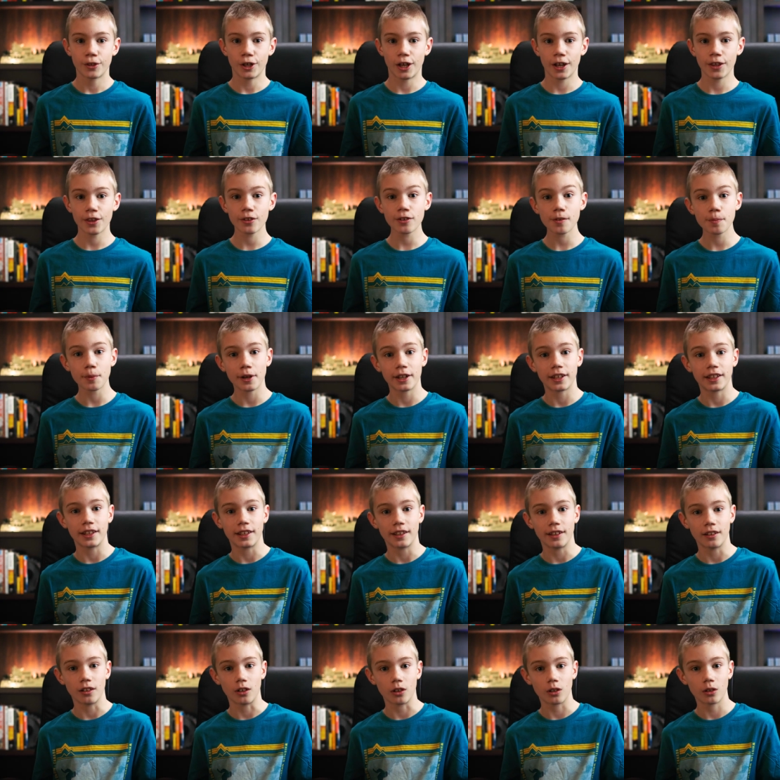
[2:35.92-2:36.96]
The other bunny
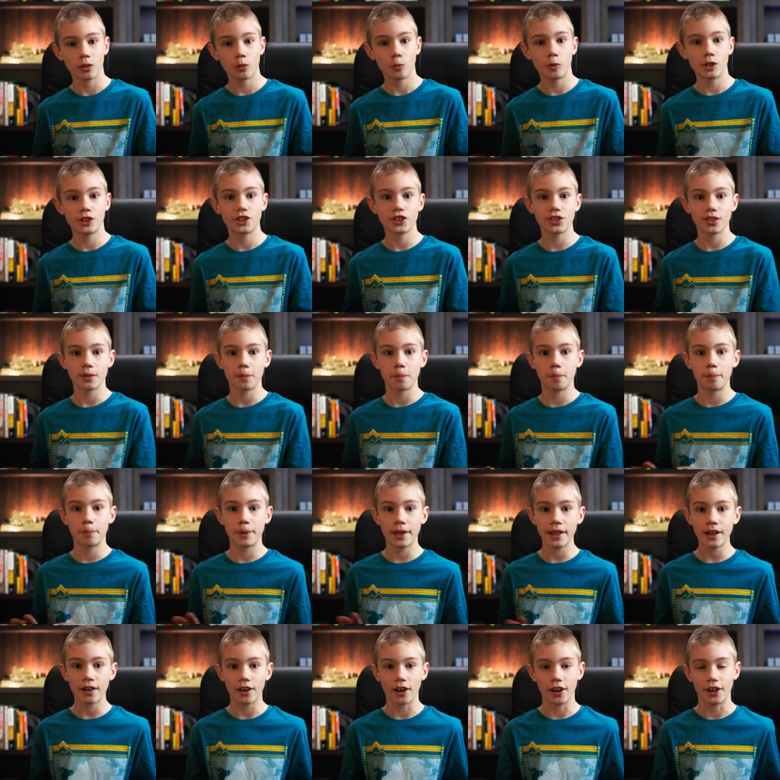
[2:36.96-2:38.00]
hill, which is a
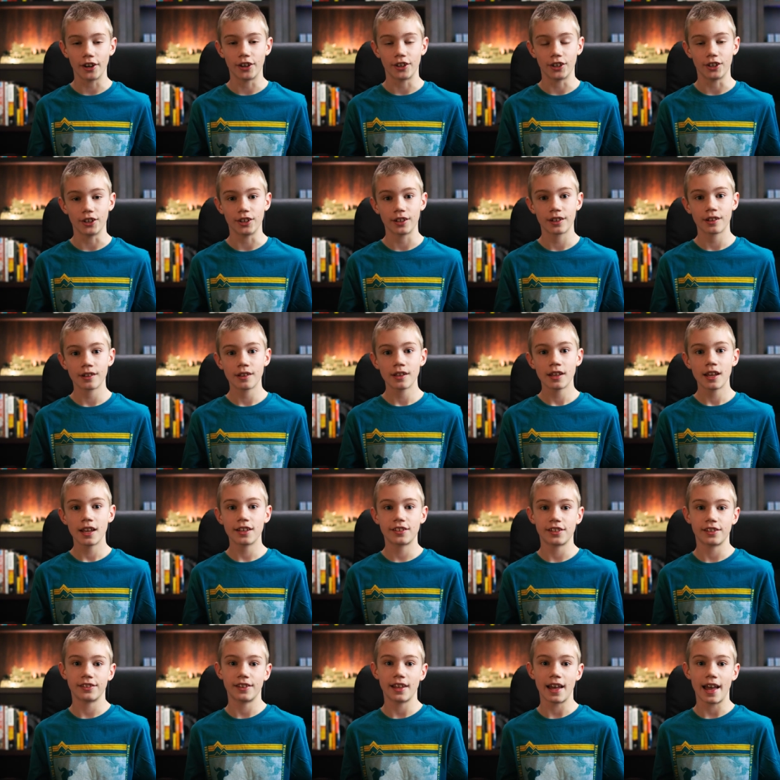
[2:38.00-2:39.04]
bit harder,
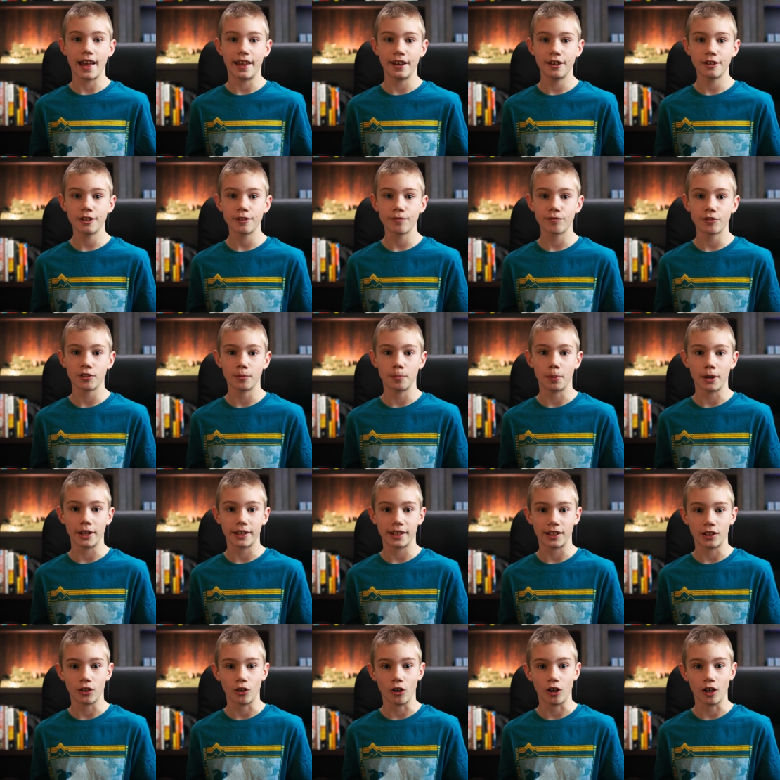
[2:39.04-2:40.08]
is at the end of the
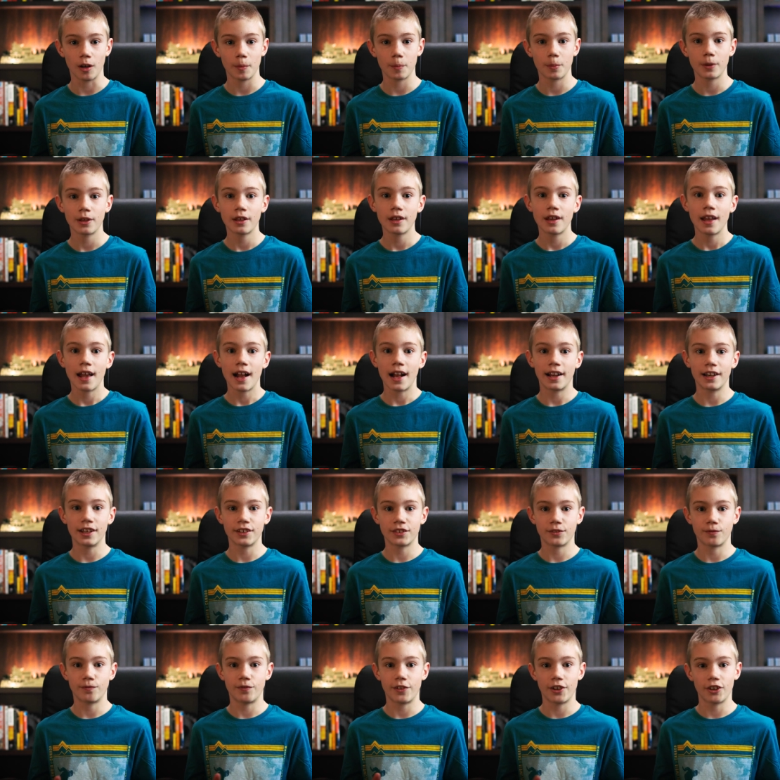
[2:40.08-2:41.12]
bunny hop and
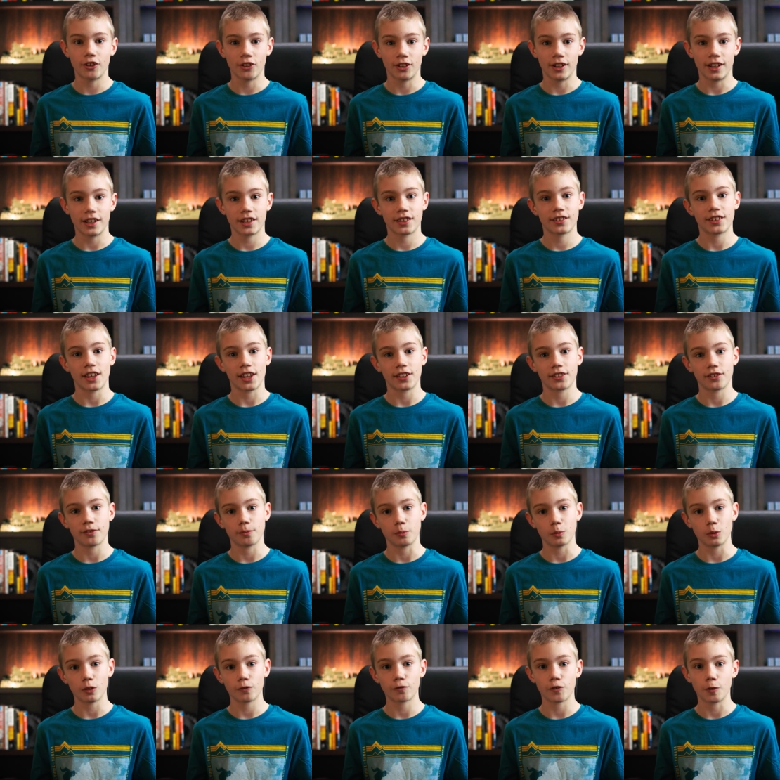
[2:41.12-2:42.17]
is very
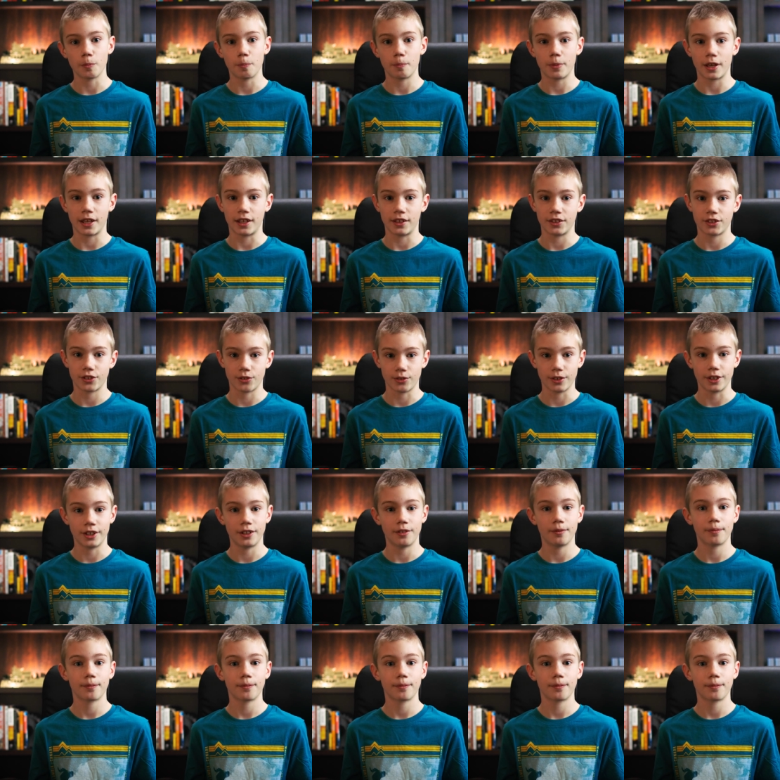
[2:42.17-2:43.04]
accessible from Bay Street.